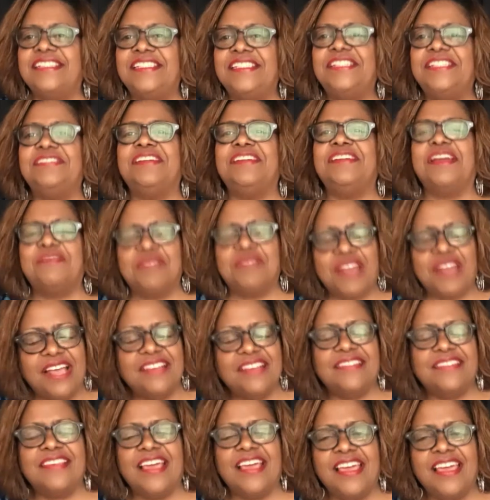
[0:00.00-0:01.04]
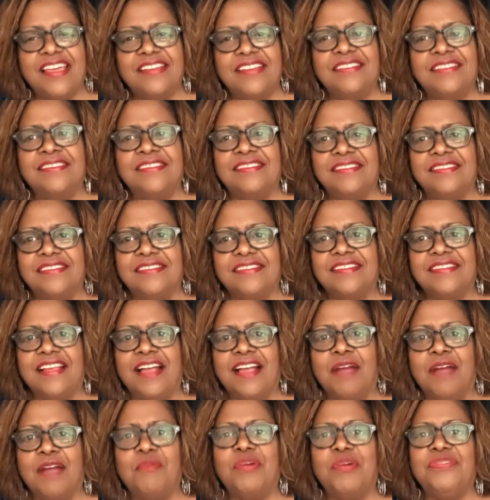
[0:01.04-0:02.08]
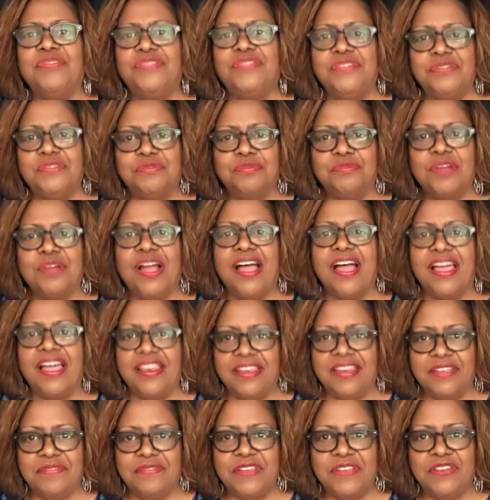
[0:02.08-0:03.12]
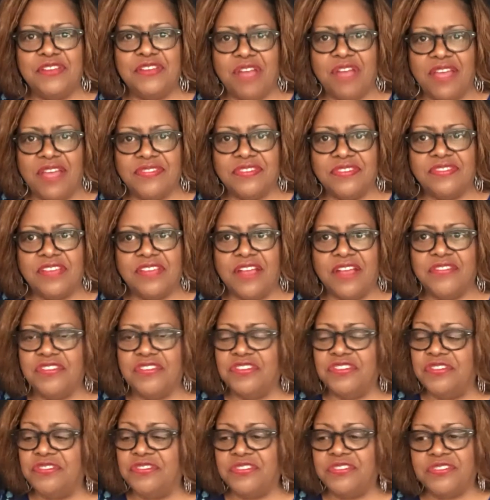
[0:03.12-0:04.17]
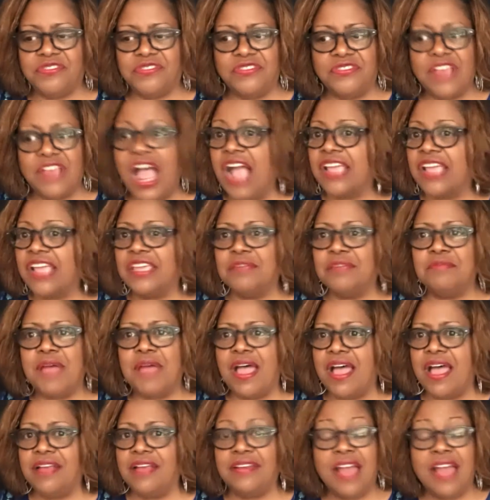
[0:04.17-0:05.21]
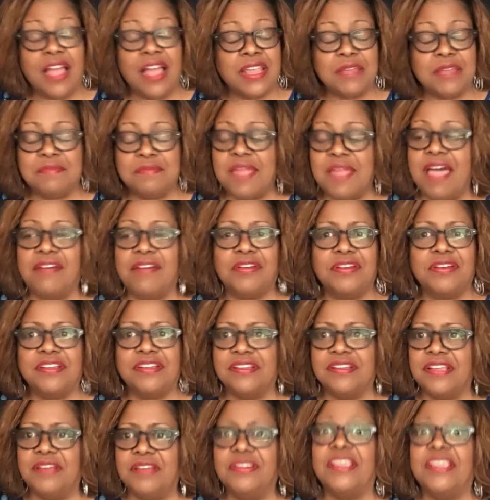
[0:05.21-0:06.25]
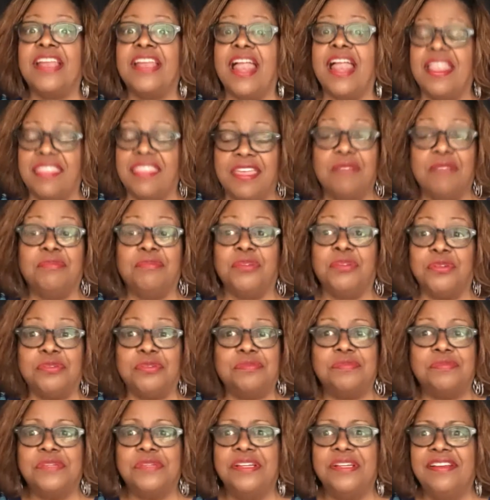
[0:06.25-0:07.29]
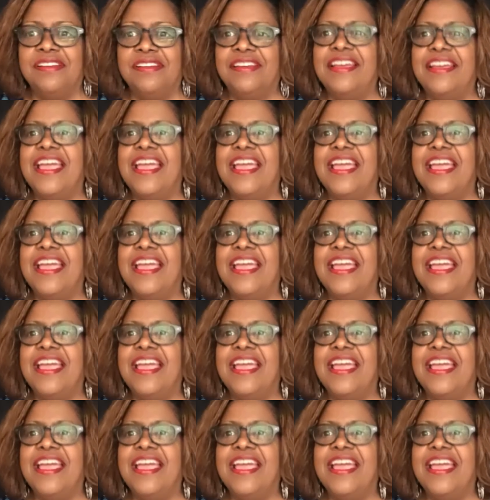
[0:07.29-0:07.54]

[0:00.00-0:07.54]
you hear what I said? I want you to run. If he tries to touch you, you just knock him knock him out and, and get out of that room. Yeah.